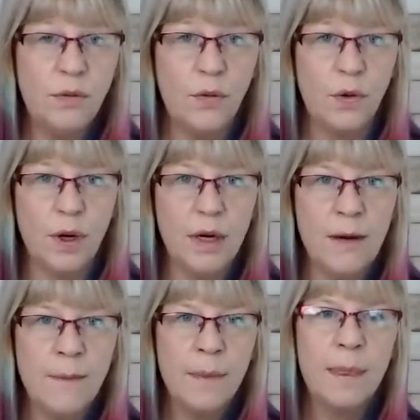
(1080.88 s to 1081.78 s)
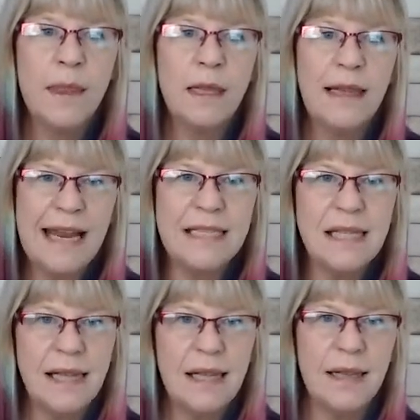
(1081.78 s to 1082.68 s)
for, the less
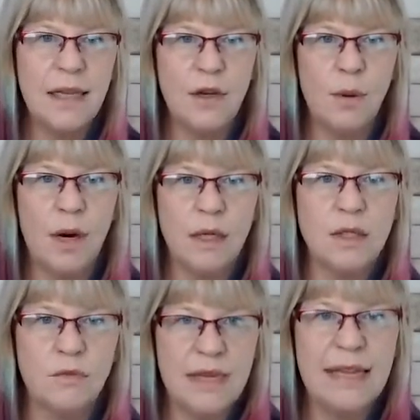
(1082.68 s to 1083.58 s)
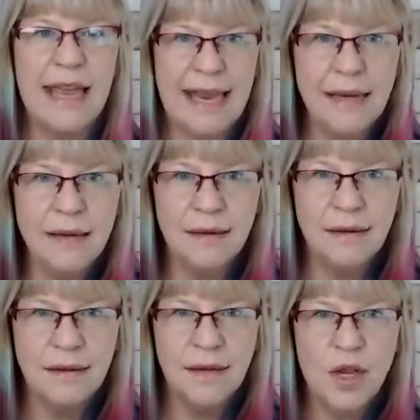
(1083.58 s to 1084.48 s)
likely you are to regain.
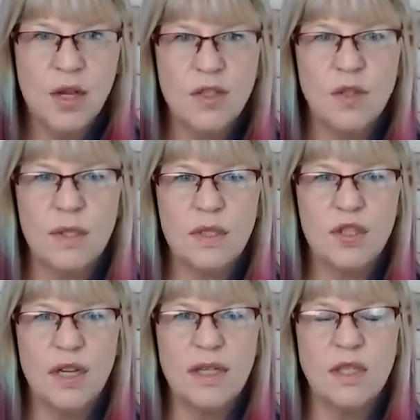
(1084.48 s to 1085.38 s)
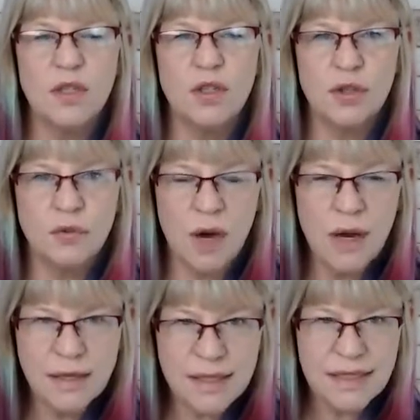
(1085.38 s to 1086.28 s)
So it's just
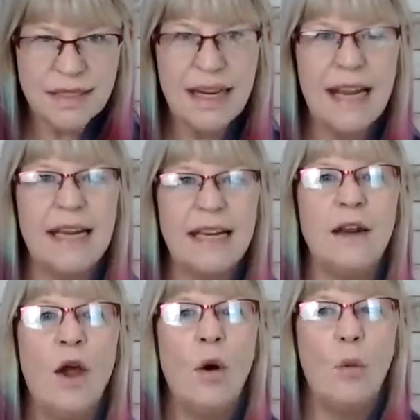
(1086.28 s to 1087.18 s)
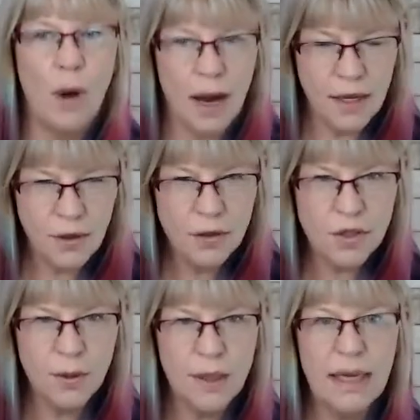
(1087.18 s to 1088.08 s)
trust in why you're
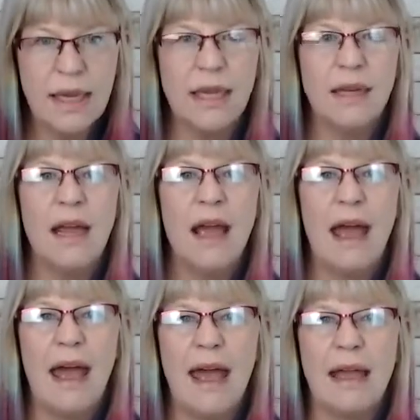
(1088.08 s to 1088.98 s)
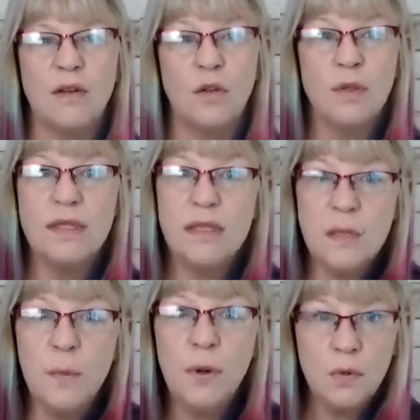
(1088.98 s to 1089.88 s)
doing it and those
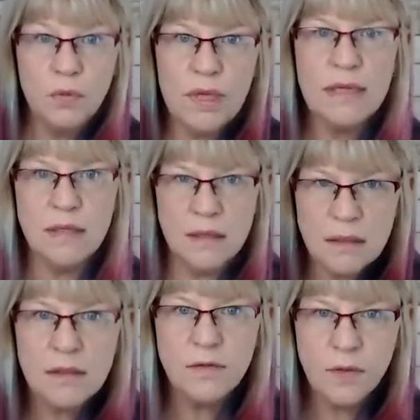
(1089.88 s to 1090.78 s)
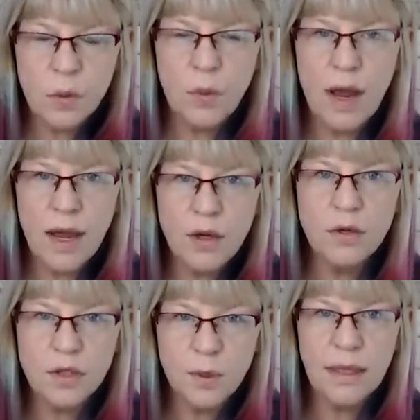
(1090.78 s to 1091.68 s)
deeper reasons for why you're
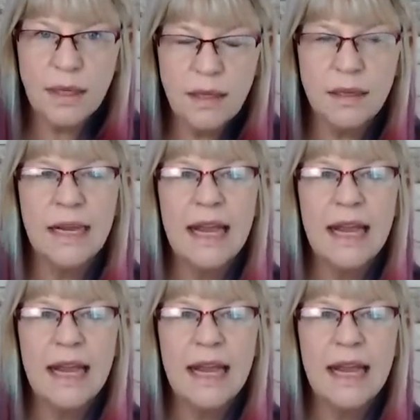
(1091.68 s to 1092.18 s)
doing it.